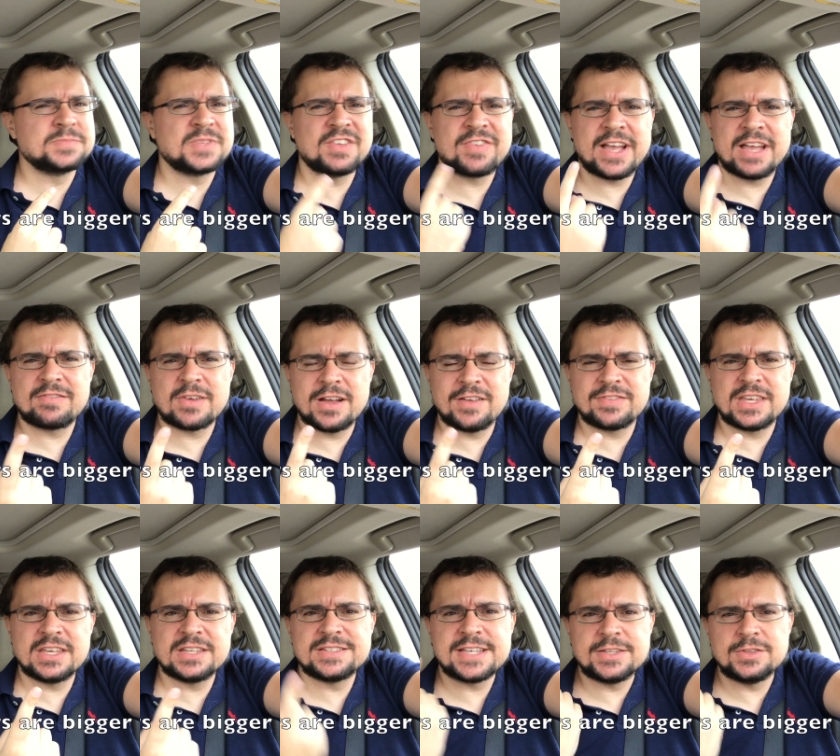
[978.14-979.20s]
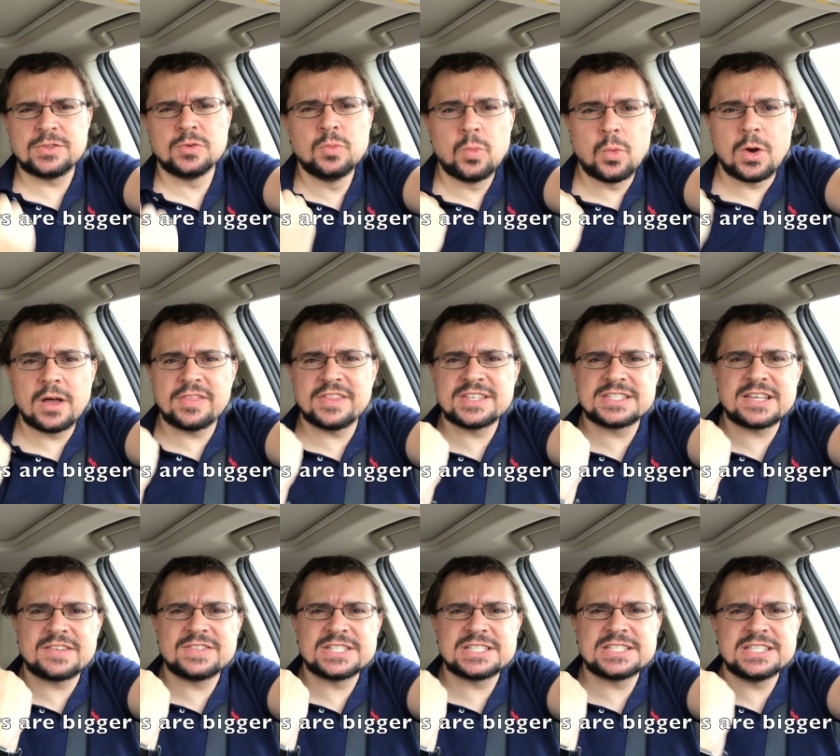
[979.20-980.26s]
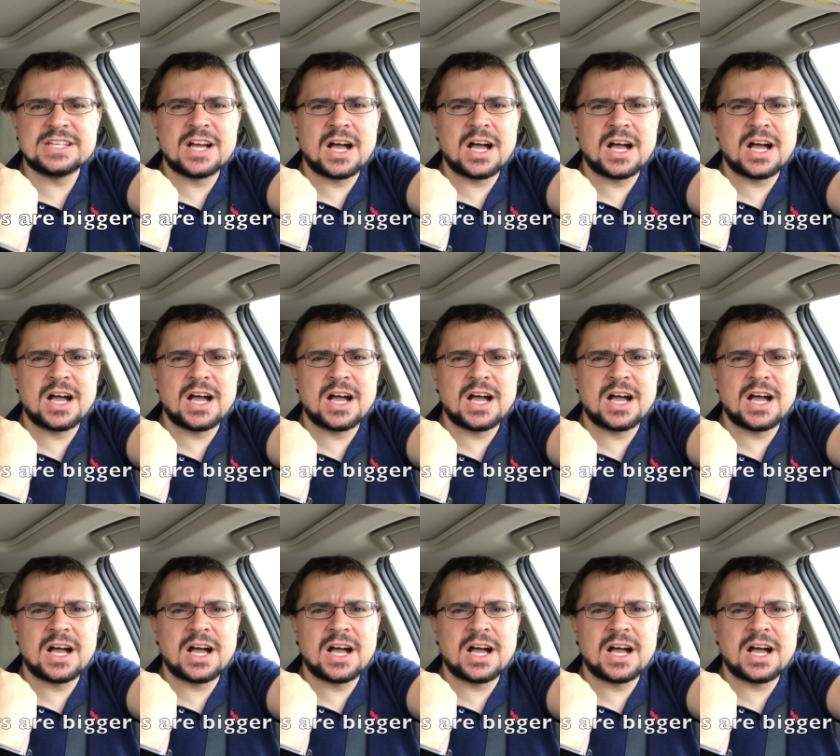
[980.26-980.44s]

if I ever have kids, I do want the 7-seat